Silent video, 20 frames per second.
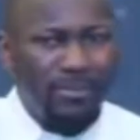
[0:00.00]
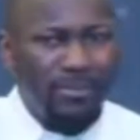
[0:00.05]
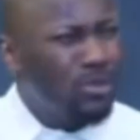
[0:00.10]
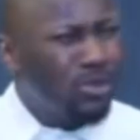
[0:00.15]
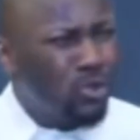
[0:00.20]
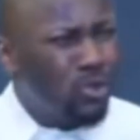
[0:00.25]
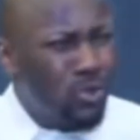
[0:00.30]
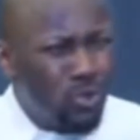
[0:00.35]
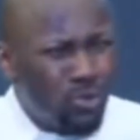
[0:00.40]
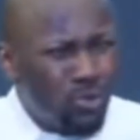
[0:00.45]

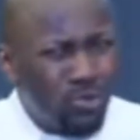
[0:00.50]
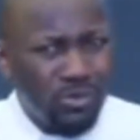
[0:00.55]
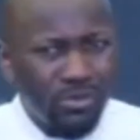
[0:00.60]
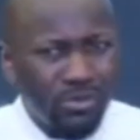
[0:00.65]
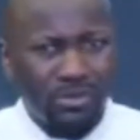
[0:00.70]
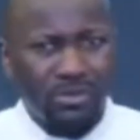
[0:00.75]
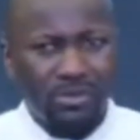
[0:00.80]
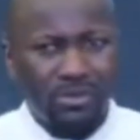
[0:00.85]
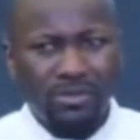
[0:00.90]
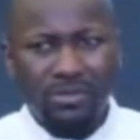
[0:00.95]
No.
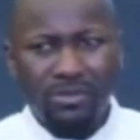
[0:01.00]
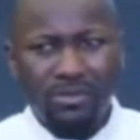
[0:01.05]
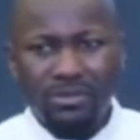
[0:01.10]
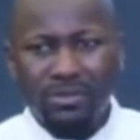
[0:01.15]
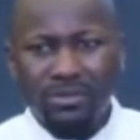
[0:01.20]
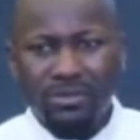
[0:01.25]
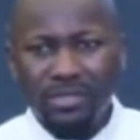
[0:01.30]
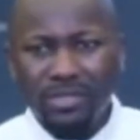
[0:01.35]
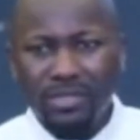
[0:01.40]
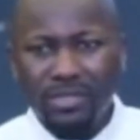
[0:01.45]

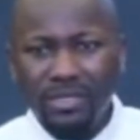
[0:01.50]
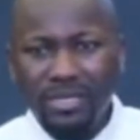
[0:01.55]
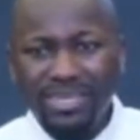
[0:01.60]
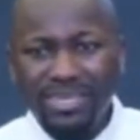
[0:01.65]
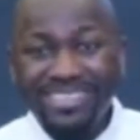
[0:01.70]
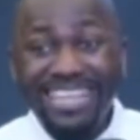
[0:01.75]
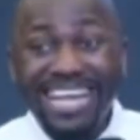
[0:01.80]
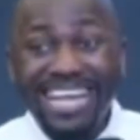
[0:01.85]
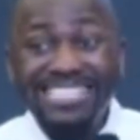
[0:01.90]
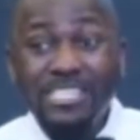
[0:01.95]

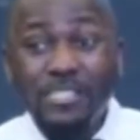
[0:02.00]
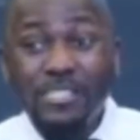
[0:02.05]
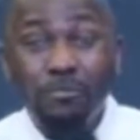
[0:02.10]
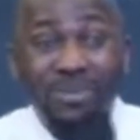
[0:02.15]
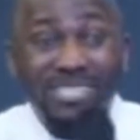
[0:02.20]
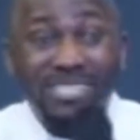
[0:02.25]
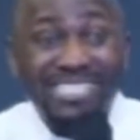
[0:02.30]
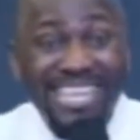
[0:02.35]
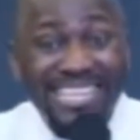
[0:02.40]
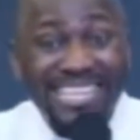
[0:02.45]
That is
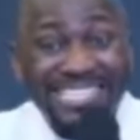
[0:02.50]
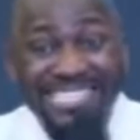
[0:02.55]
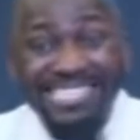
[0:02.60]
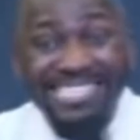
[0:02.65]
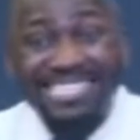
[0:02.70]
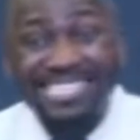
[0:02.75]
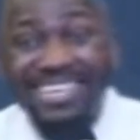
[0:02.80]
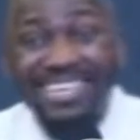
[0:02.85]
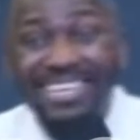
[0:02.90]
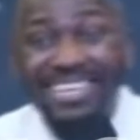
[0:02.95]
business.